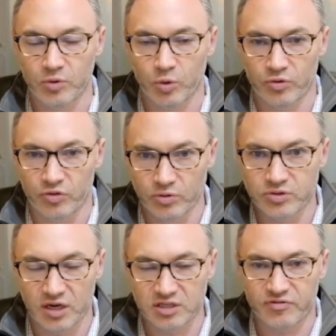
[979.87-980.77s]
those
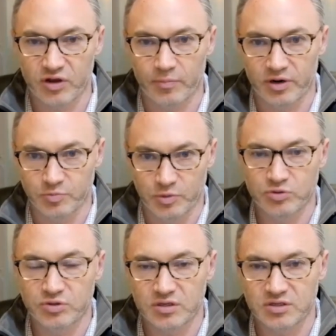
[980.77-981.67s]
kinds of company,
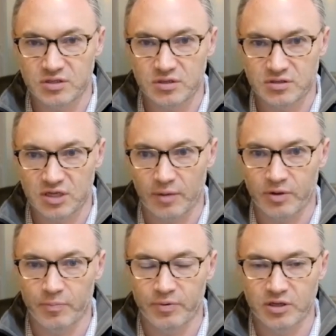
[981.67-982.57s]
music type
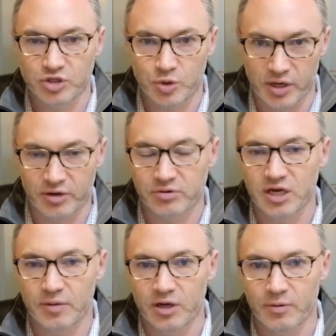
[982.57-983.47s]
companies, creator
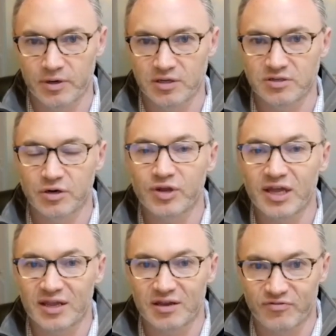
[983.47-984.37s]
type companies that are
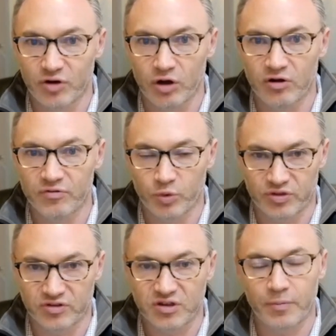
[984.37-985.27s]
getting involved with
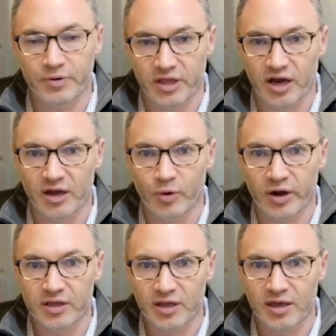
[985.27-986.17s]
this company,
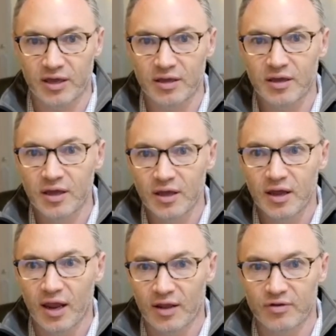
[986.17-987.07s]
IYK,
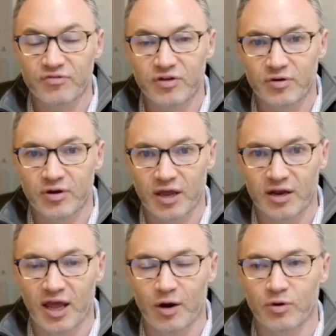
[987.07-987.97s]
and they're figuring out
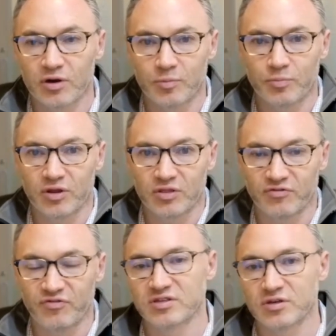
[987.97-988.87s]
how we're going to bring the
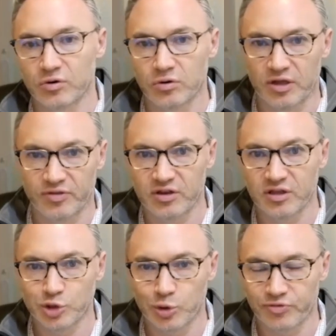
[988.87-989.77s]
physical and the
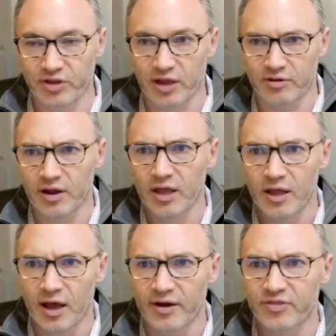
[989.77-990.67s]
digital together.
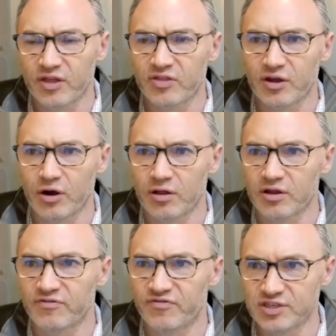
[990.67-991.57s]
I think they call
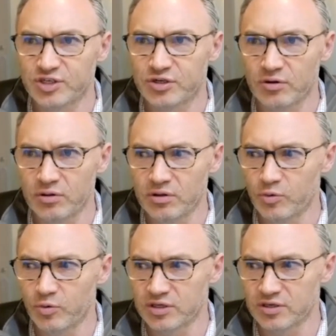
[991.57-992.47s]
it phygital,
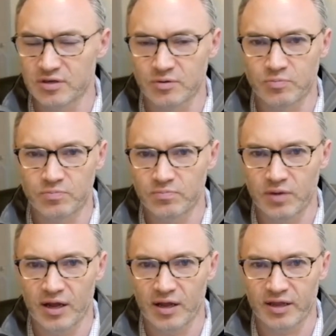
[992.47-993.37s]
which is
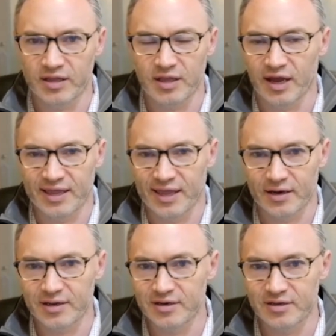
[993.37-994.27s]
I
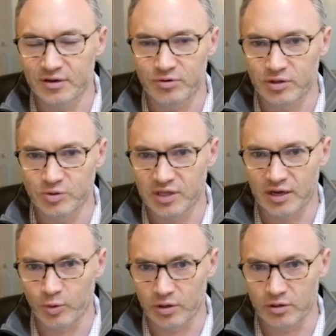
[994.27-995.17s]
can't continue to use that
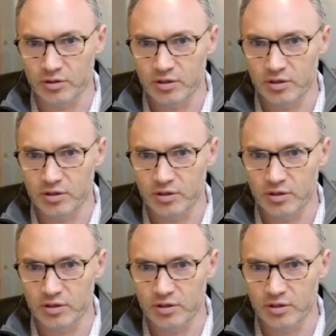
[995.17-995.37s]
word,